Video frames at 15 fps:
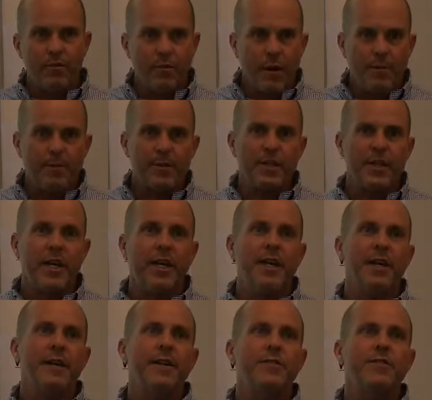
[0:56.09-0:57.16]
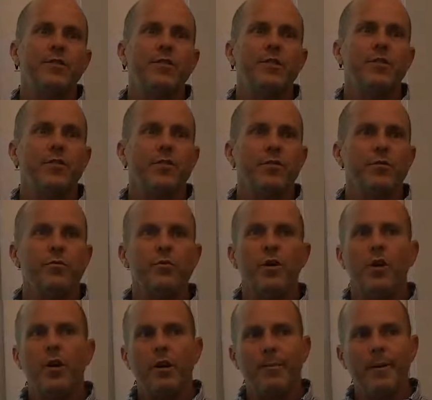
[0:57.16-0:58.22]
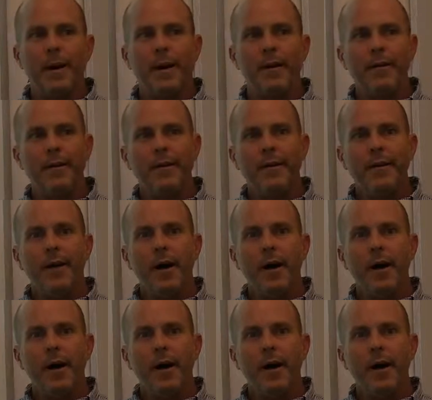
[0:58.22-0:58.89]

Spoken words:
representatives to talk about